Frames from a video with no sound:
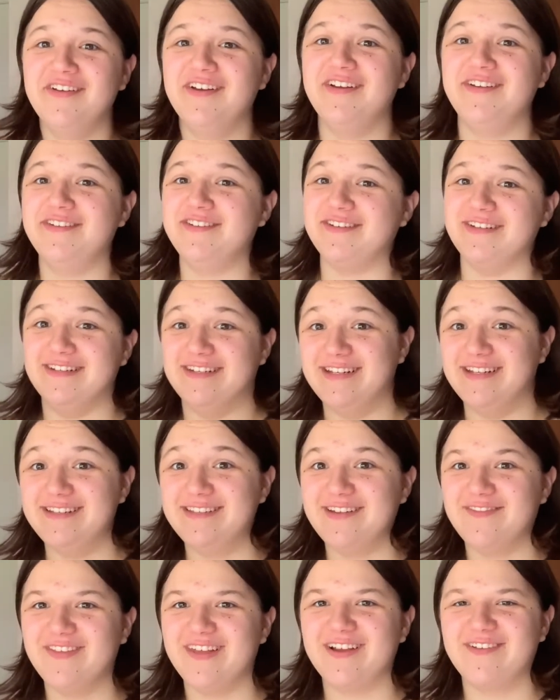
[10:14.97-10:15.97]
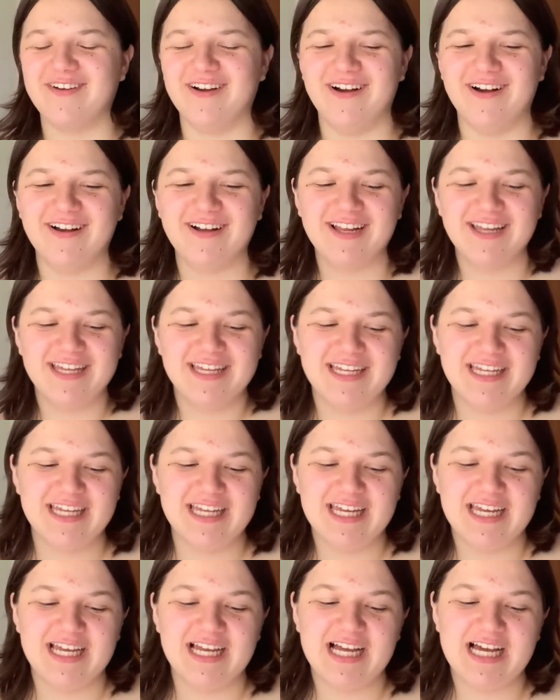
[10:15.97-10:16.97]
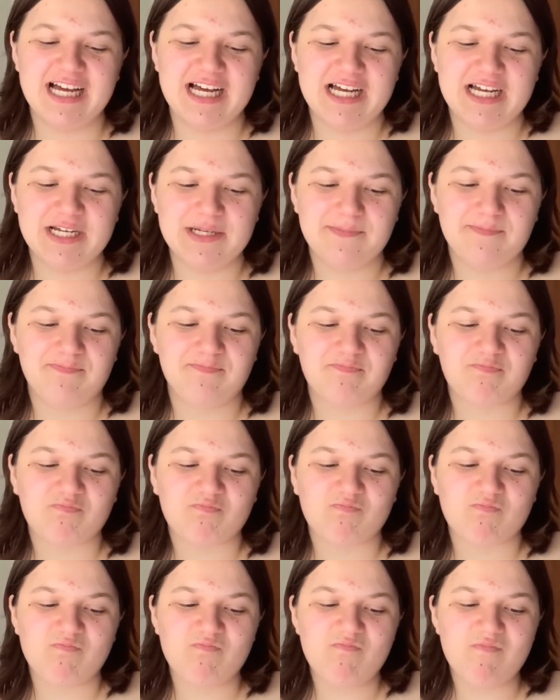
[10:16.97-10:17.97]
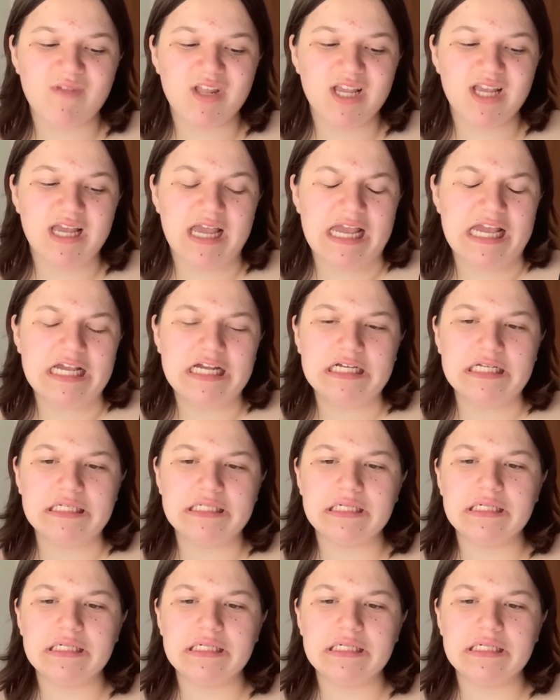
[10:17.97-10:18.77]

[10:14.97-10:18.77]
she did something wrong. And